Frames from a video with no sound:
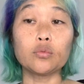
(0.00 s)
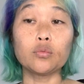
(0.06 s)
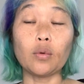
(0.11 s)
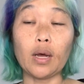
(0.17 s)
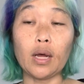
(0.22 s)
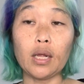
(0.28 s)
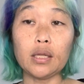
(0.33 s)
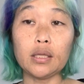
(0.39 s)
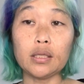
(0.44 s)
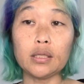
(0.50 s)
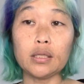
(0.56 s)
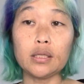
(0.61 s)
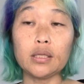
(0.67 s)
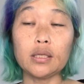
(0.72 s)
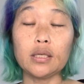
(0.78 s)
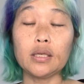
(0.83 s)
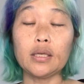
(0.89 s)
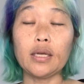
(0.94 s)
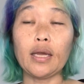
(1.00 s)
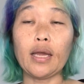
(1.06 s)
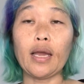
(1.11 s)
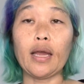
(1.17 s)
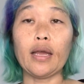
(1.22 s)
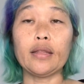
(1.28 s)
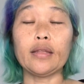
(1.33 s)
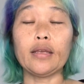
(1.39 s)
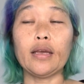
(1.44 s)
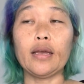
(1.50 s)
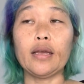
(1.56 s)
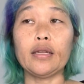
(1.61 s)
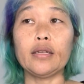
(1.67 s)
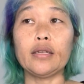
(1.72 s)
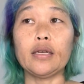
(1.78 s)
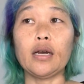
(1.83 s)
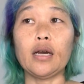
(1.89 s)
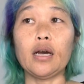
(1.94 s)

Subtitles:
well, and then